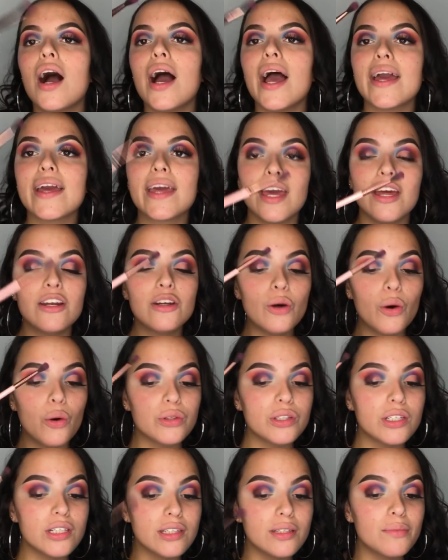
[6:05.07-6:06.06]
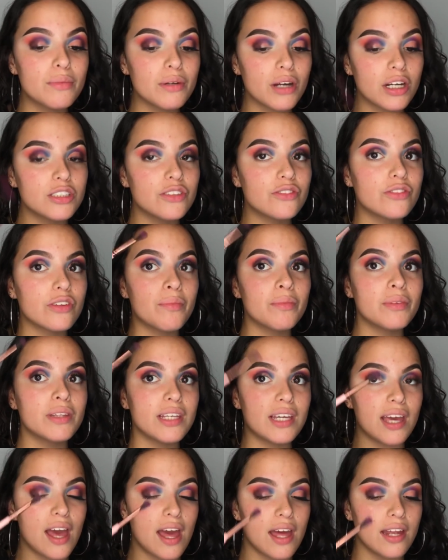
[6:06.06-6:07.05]
again holding the brush from
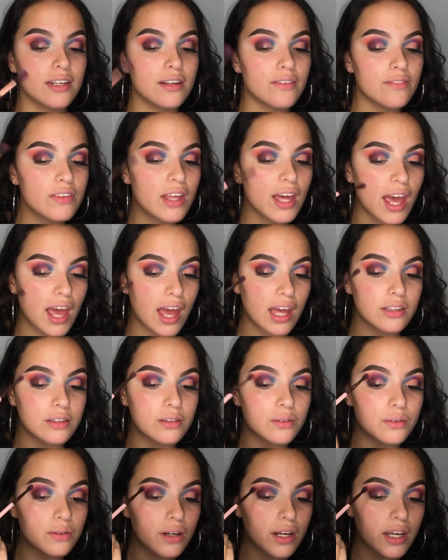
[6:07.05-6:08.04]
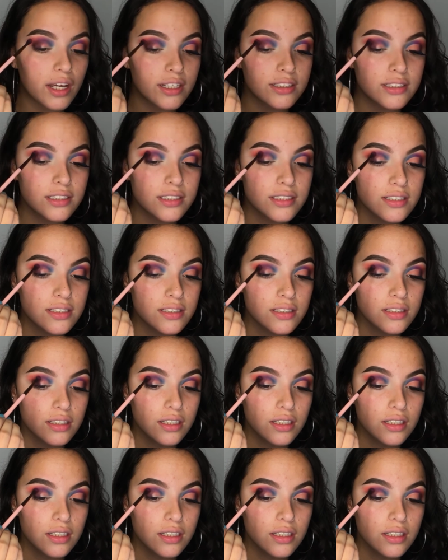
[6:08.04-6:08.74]
the end of the handle and just